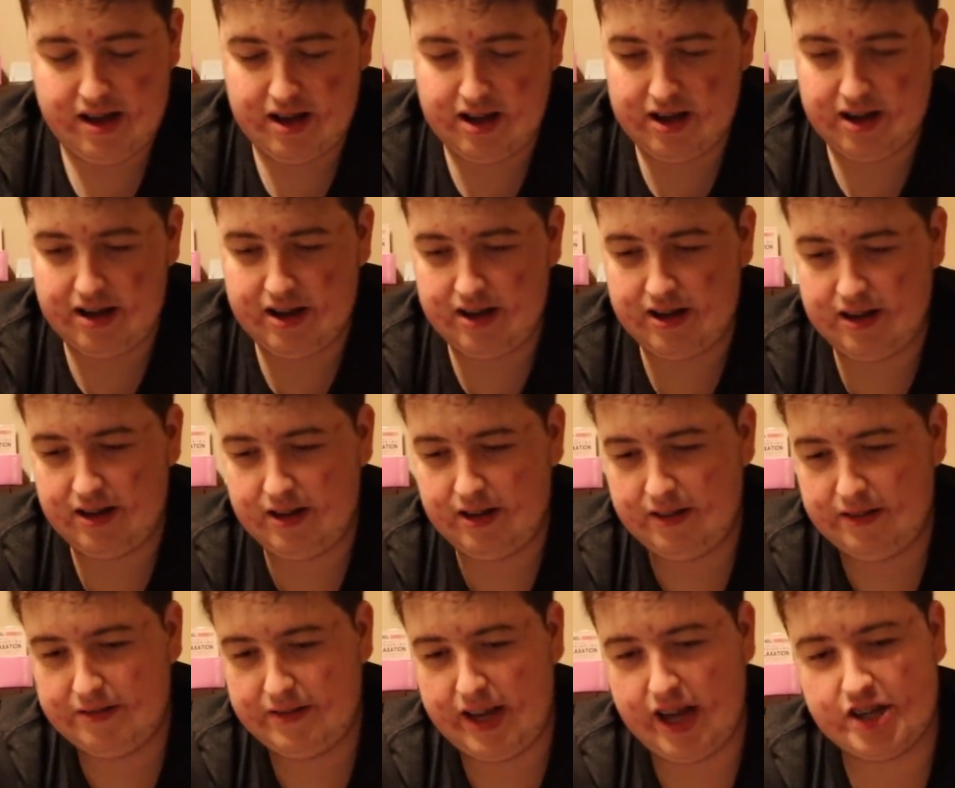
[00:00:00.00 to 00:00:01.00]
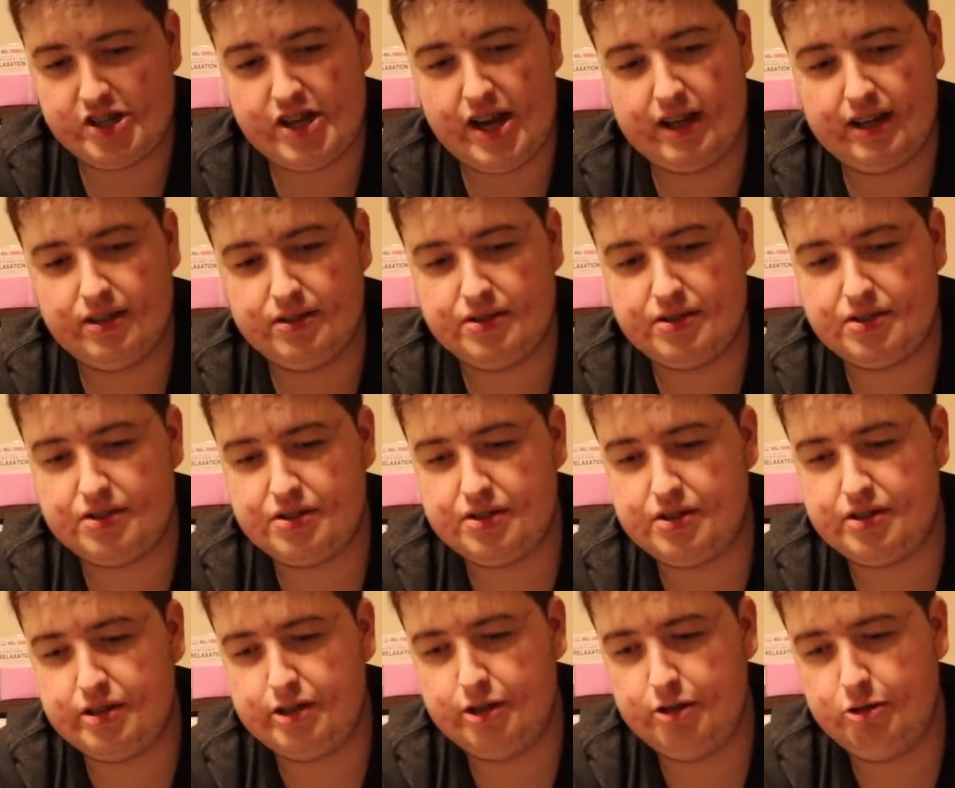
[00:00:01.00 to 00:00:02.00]
Yeah, shout outs
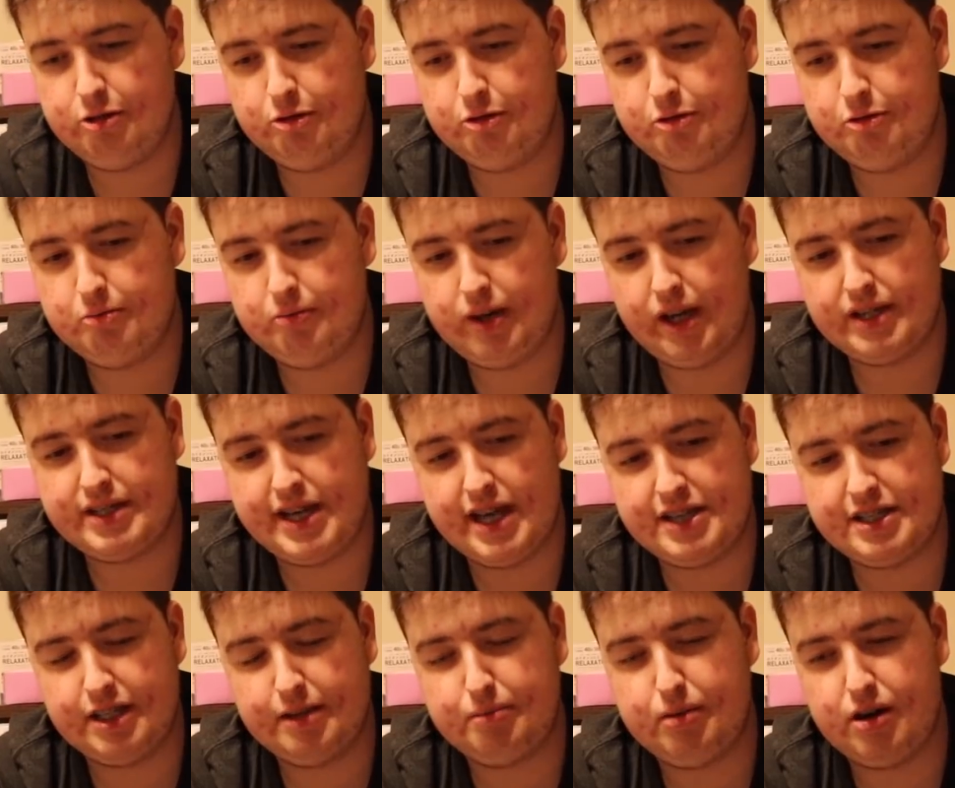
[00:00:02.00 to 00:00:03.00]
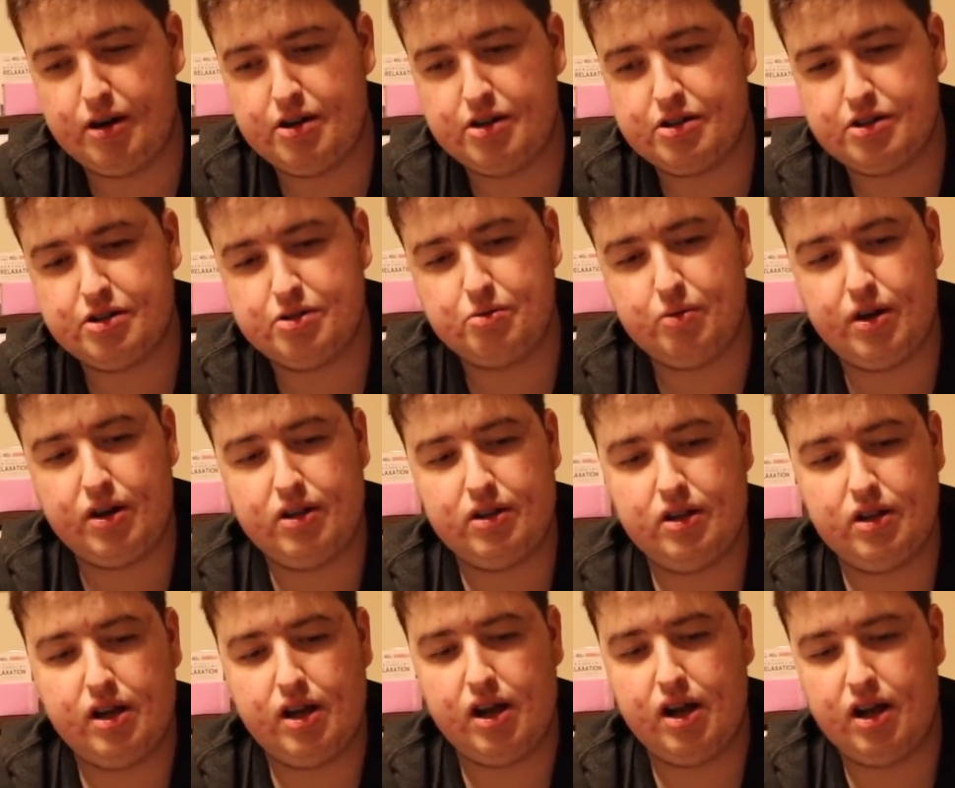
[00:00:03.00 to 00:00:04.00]
to my testing partners as
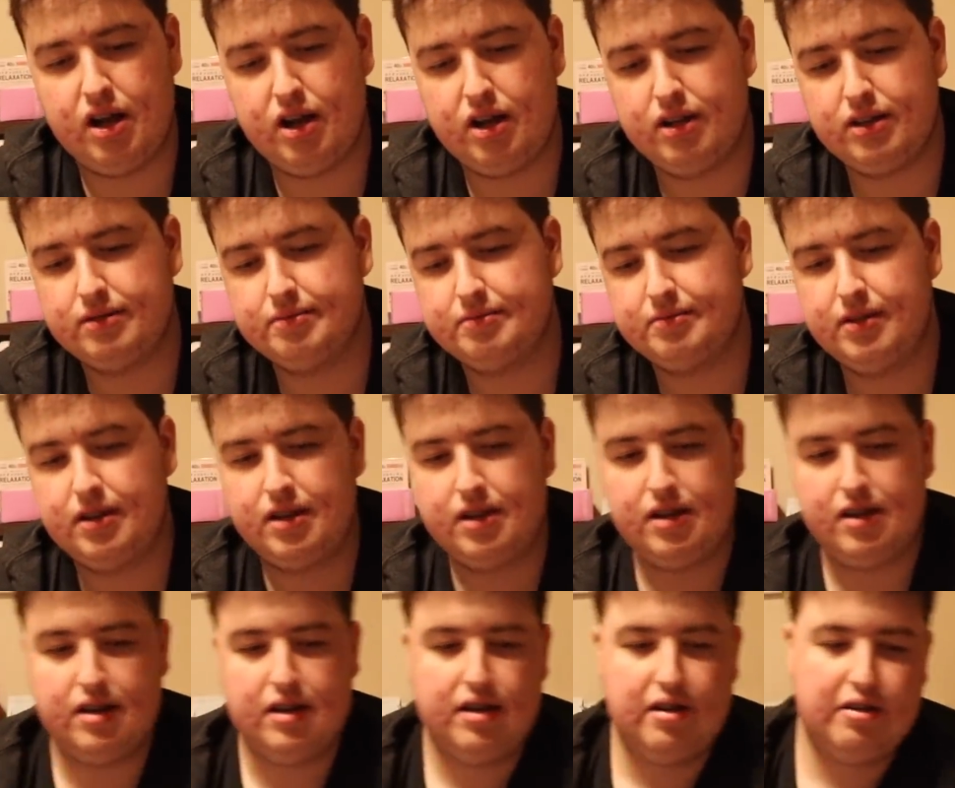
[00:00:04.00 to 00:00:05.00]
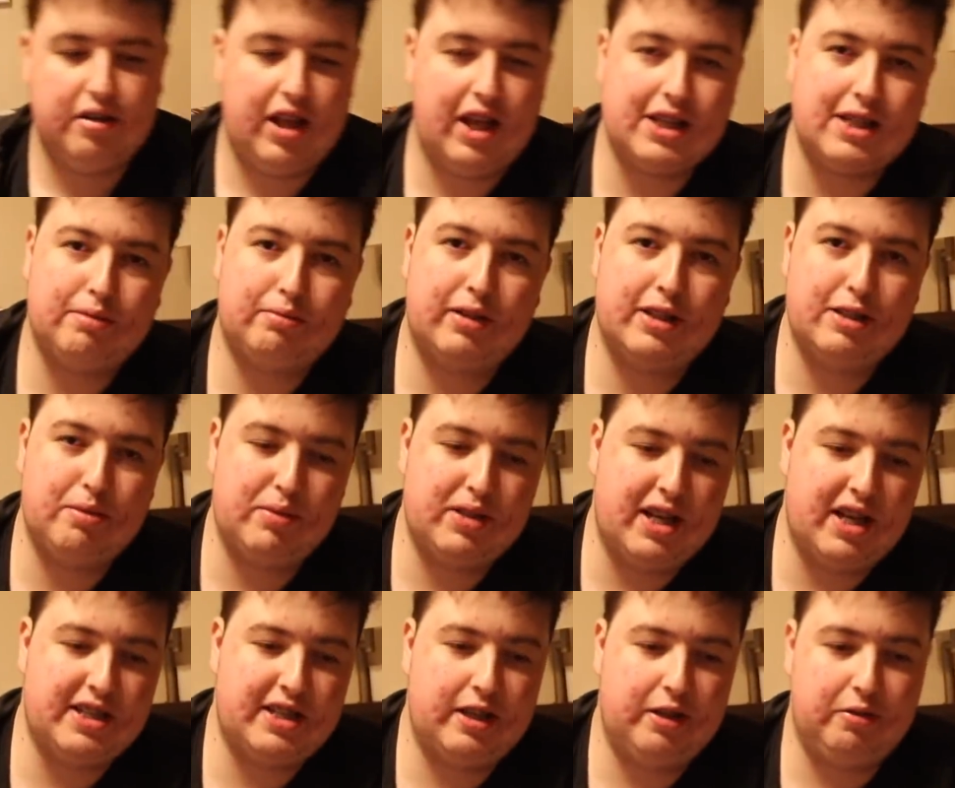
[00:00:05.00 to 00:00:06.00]
well. Last couple months I've been
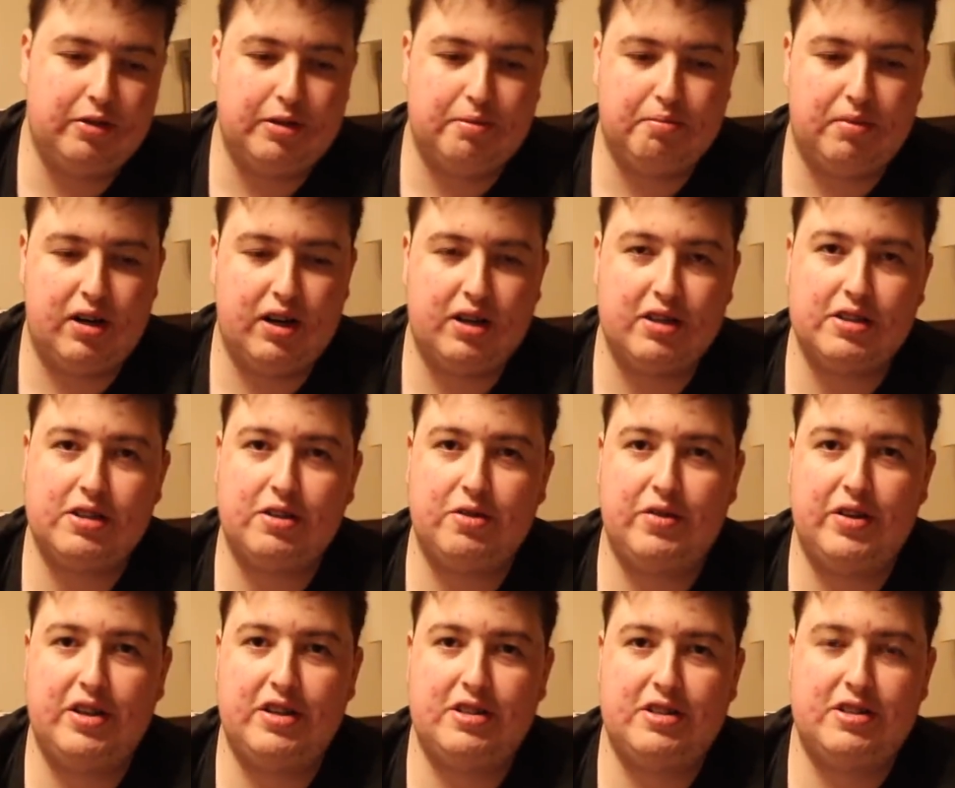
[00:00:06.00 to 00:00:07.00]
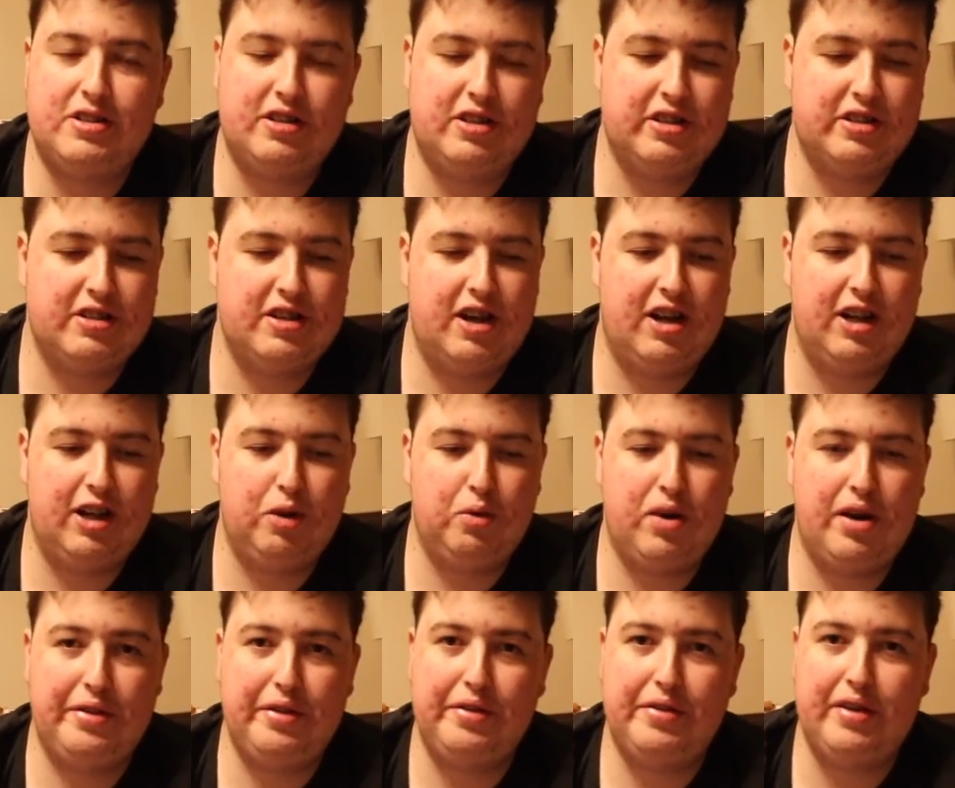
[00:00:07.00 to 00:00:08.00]
testing with Marcus Carice, Isala
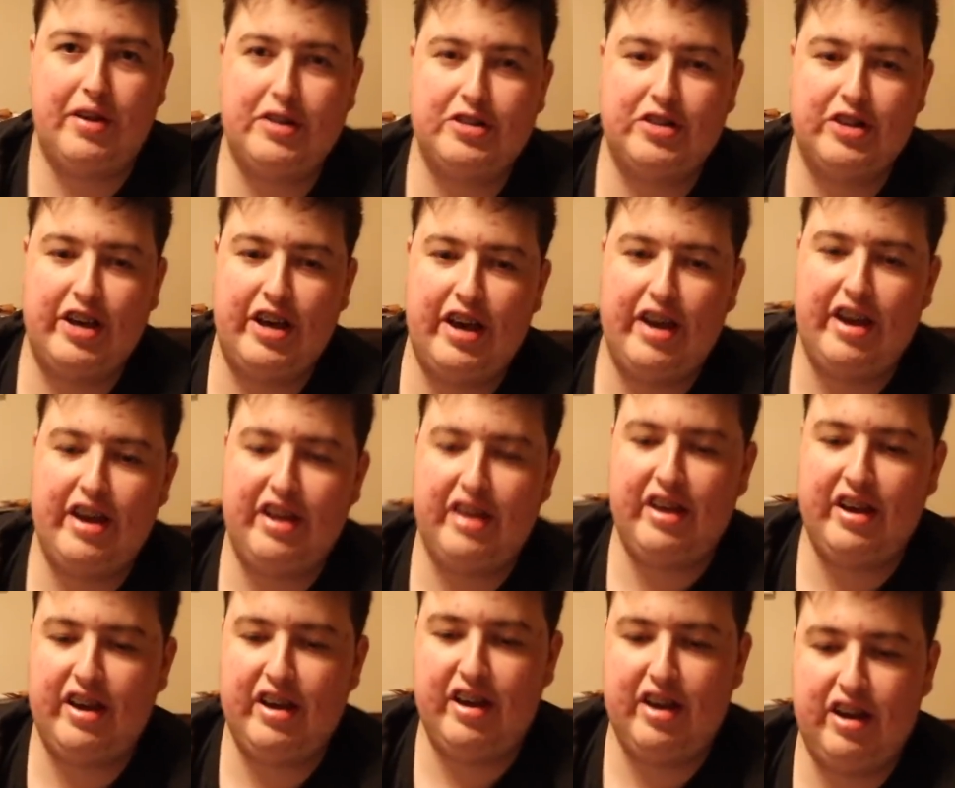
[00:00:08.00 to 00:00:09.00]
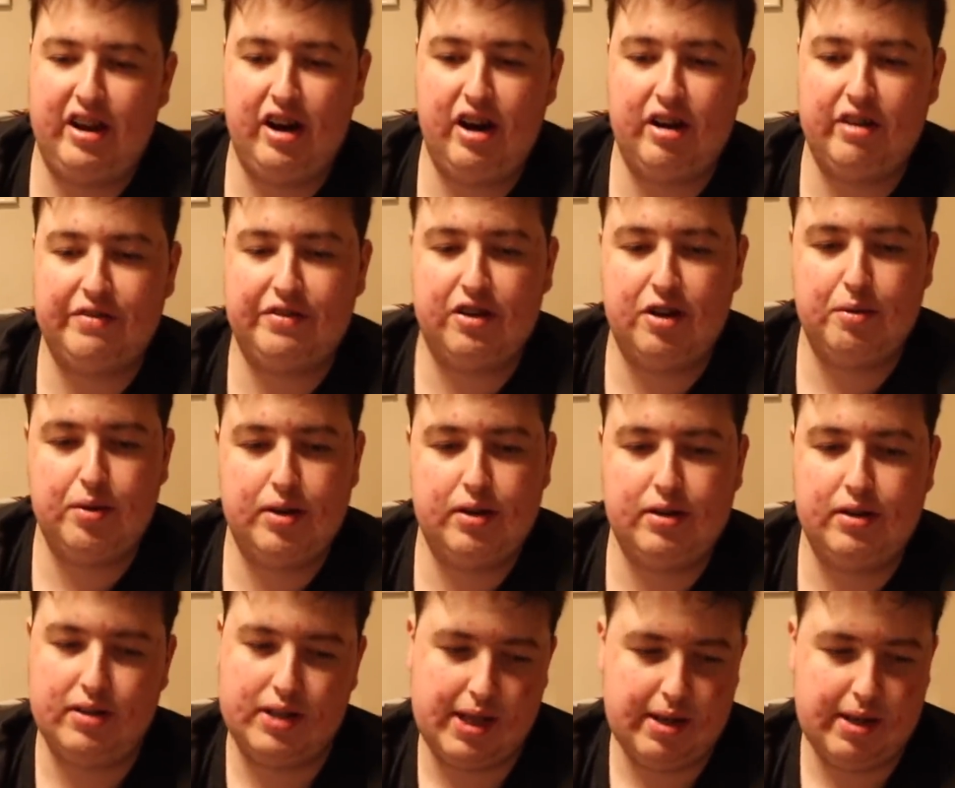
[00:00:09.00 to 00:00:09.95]
Wafi-Thontrigay, and Aaron Furman.